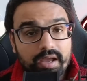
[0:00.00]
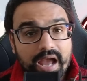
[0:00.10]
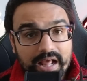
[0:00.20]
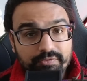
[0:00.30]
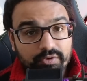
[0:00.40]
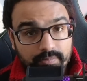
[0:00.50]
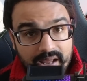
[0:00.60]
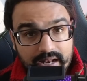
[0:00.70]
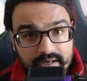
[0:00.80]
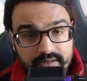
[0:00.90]
As for
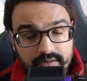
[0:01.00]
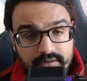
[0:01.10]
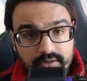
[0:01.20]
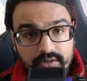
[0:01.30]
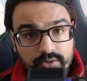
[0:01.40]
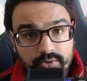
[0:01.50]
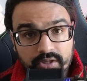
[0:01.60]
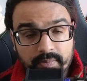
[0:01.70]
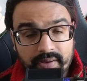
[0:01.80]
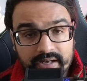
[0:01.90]
Bellend, who
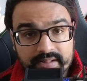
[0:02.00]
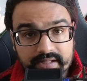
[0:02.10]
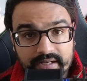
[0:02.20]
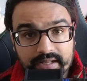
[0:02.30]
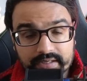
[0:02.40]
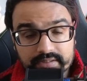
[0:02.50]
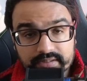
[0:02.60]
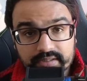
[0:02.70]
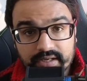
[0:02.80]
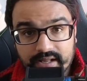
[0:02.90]
the police learnt
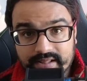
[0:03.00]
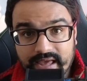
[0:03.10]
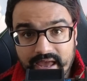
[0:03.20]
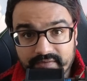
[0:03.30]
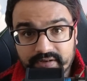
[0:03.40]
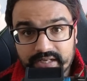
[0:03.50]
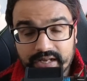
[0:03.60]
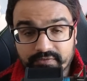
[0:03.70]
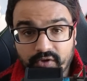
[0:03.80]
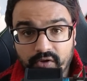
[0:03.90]
is heavily
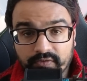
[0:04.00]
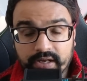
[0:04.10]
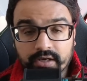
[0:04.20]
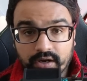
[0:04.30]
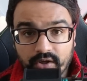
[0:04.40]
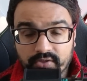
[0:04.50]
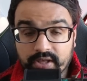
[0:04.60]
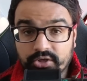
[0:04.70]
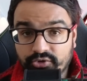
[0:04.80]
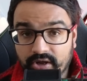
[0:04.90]
involved in Class
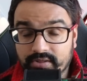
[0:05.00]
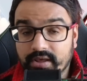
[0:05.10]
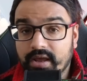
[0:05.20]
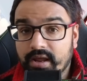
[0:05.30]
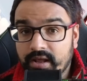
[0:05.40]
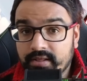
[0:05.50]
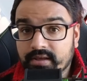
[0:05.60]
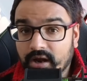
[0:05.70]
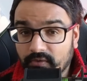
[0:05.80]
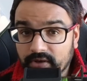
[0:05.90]
A drugs, he's
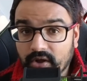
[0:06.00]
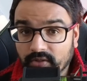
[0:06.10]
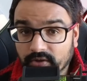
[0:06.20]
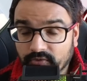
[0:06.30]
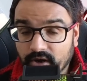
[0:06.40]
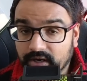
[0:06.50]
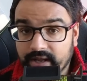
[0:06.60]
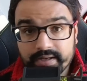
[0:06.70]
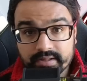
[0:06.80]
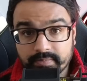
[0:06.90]
currently on the run
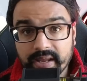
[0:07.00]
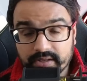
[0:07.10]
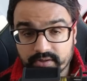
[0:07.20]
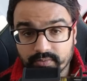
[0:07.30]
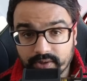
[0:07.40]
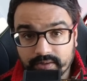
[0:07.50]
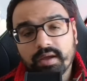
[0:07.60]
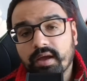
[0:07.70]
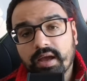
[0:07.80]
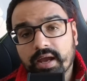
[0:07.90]
in Spain somewhere.
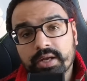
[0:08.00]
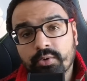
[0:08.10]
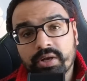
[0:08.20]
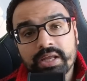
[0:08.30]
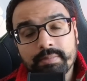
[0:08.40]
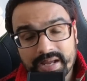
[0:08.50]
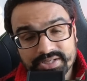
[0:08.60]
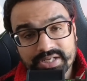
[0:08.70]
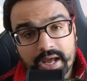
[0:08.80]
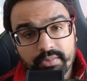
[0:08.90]
I can only
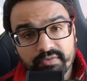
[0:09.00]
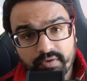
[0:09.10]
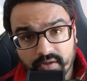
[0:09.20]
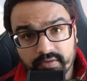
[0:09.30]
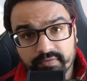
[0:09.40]
imagine how the father